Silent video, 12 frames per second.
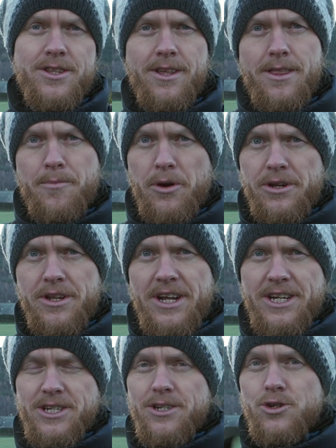the bird
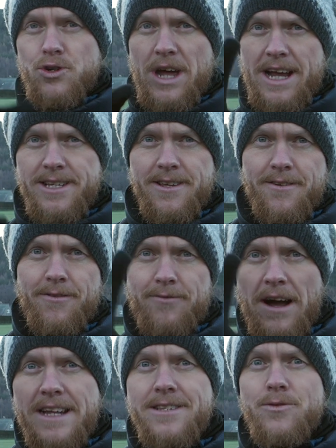detection tracks it,
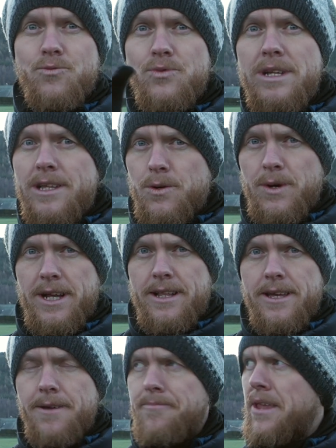finds it really quickly.